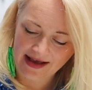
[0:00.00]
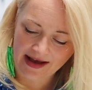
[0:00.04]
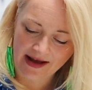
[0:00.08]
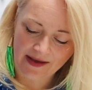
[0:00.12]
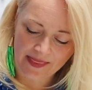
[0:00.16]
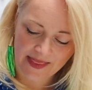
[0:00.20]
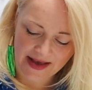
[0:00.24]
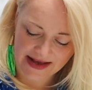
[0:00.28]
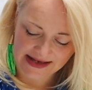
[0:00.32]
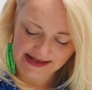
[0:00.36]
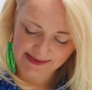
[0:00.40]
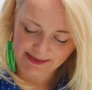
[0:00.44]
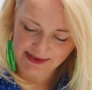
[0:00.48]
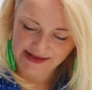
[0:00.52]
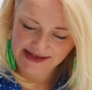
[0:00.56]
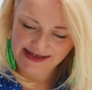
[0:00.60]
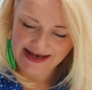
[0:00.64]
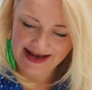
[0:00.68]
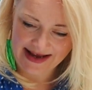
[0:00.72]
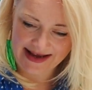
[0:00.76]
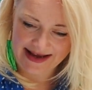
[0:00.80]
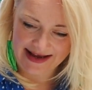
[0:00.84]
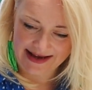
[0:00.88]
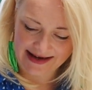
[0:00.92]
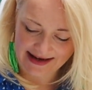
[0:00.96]
and that's
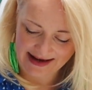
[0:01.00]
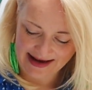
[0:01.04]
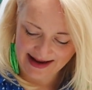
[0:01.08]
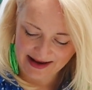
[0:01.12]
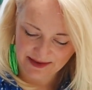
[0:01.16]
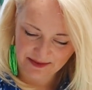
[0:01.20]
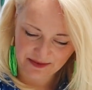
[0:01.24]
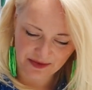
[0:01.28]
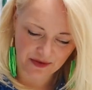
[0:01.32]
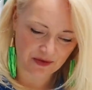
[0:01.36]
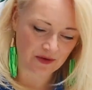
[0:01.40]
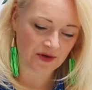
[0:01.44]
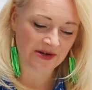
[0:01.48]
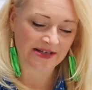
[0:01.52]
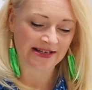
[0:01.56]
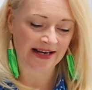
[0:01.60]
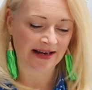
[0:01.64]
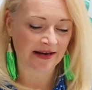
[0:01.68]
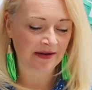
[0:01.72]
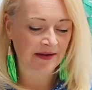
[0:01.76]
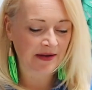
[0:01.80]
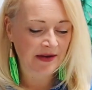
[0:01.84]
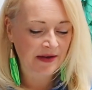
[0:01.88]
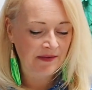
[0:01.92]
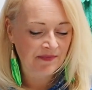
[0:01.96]
particularly
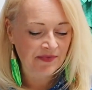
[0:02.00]
important